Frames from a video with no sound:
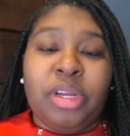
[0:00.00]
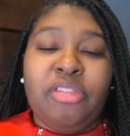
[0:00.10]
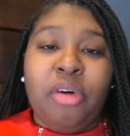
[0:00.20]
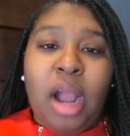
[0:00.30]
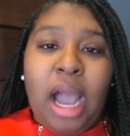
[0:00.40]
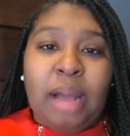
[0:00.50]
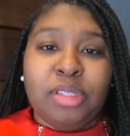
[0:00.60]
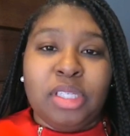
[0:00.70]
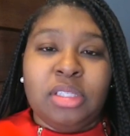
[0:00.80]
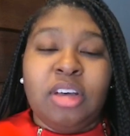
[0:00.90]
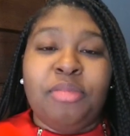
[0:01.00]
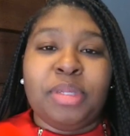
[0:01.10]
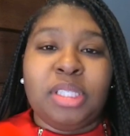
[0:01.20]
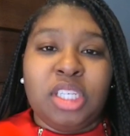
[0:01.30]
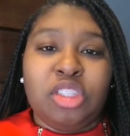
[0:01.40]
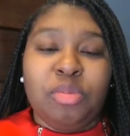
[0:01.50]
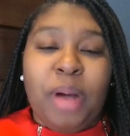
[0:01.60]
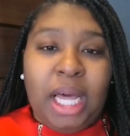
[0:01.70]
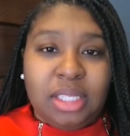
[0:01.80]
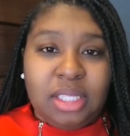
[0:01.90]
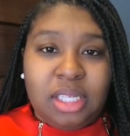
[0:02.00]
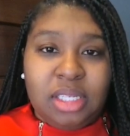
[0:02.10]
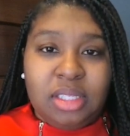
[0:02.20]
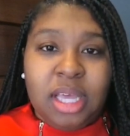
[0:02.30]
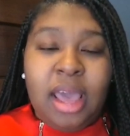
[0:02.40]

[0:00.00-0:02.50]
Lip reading: to 4 options of potential policies